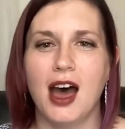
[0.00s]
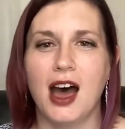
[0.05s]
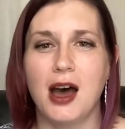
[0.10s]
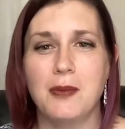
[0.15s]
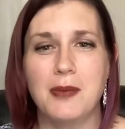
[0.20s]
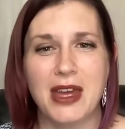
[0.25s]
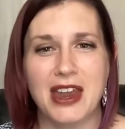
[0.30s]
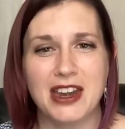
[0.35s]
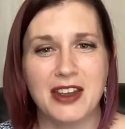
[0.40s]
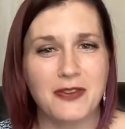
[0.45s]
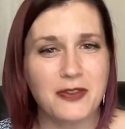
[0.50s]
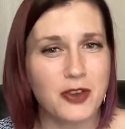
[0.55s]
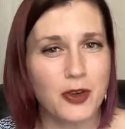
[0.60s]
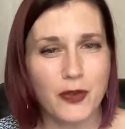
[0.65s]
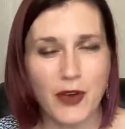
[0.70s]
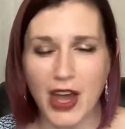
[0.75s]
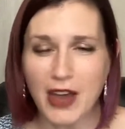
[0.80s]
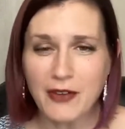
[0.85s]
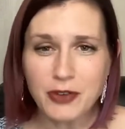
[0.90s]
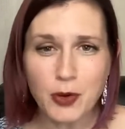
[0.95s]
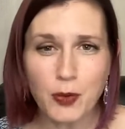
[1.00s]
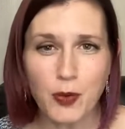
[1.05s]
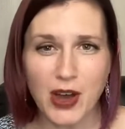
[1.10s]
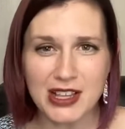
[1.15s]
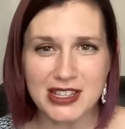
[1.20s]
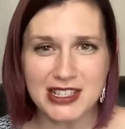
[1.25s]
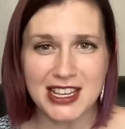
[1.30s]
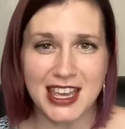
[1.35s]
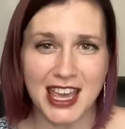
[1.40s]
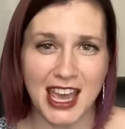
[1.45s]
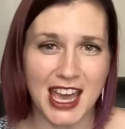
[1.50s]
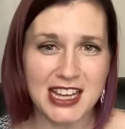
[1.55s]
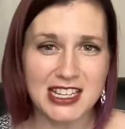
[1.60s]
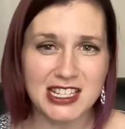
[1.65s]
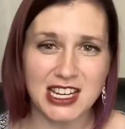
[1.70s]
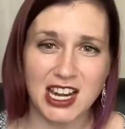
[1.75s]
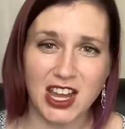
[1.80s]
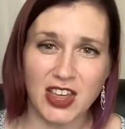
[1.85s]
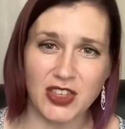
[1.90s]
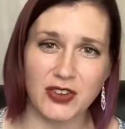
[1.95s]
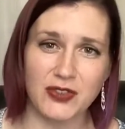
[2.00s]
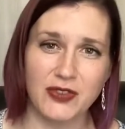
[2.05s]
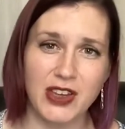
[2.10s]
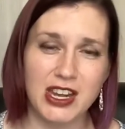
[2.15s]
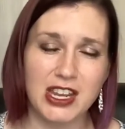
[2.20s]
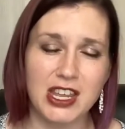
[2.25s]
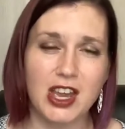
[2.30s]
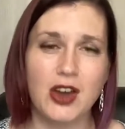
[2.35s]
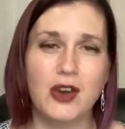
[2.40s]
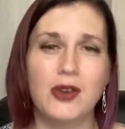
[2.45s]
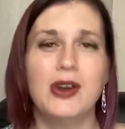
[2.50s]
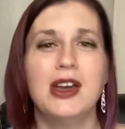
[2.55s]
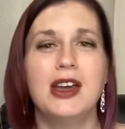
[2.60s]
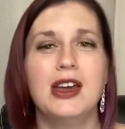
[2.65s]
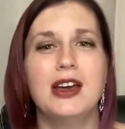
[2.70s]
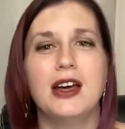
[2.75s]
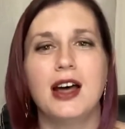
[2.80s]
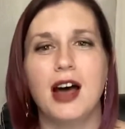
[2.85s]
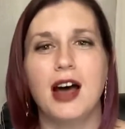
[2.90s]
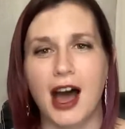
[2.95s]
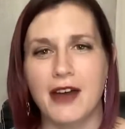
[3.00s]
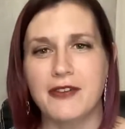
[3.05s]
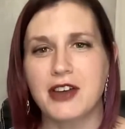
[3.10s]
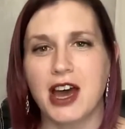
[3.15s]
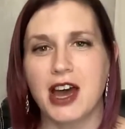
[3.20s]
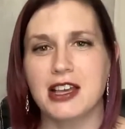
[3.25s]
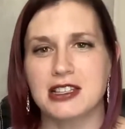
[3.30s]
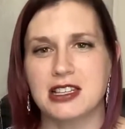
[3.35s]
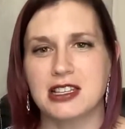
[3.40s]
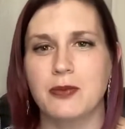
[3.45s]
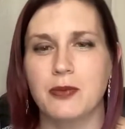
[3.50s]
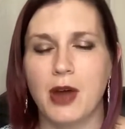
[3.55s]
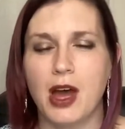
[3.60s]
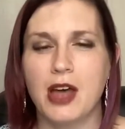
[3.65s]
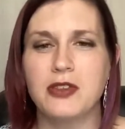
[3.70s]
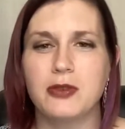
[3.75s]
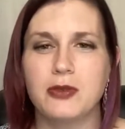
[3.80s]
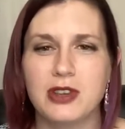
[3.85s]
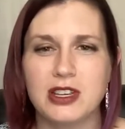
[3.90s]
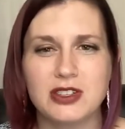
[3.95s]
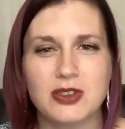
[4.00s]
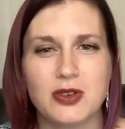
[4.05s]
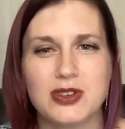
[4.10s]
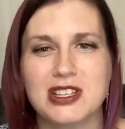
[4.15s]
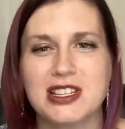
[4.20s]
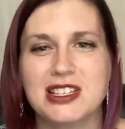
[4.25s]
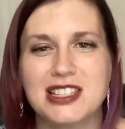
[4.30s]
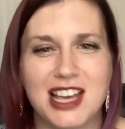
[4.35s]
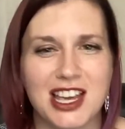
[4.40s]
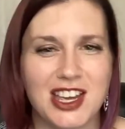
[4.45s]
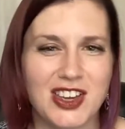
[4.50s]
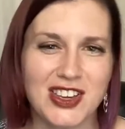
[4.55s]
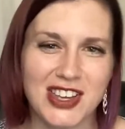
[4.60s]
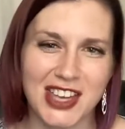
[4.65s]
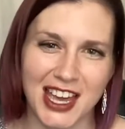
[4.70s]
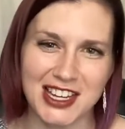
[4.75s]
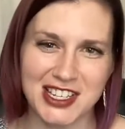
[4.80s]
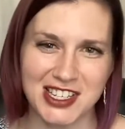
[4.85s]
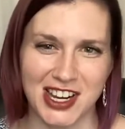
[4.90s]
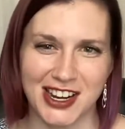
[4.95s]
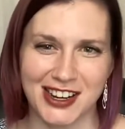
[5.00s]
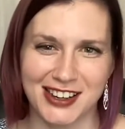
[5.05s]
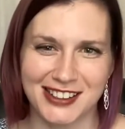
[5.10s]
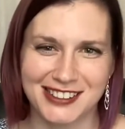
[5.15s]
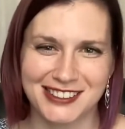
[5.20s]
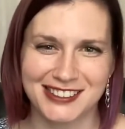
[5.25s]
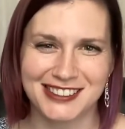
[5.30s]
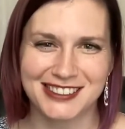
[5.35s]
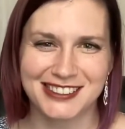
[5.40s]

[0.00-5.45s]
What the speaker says: And if you ever want to catch another video, I've got some other resources that you can catch here.